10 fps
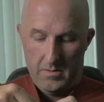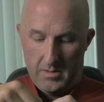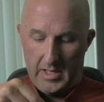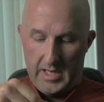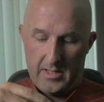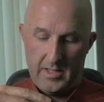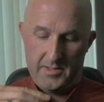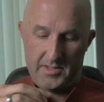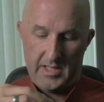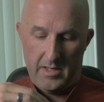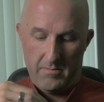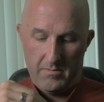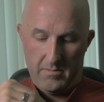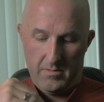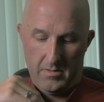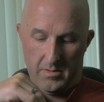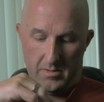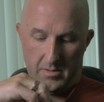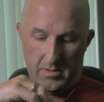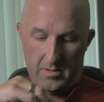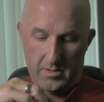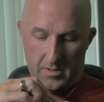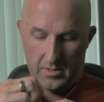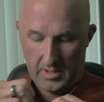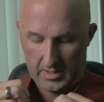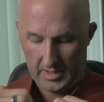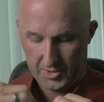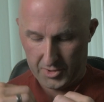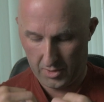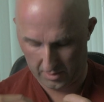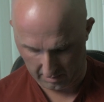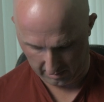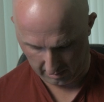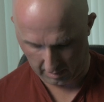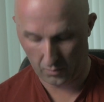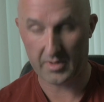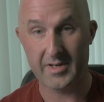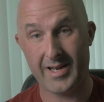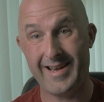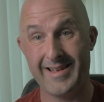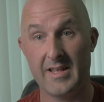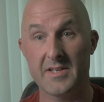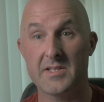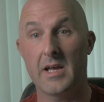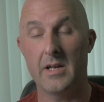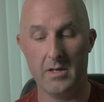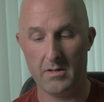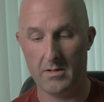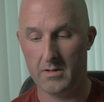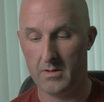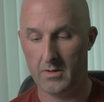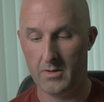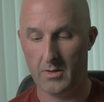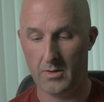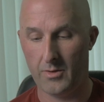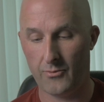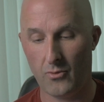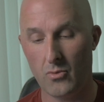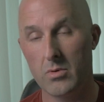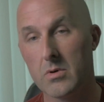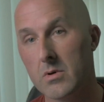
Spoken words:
connect this then to your t-shirt. You will tuck this in through,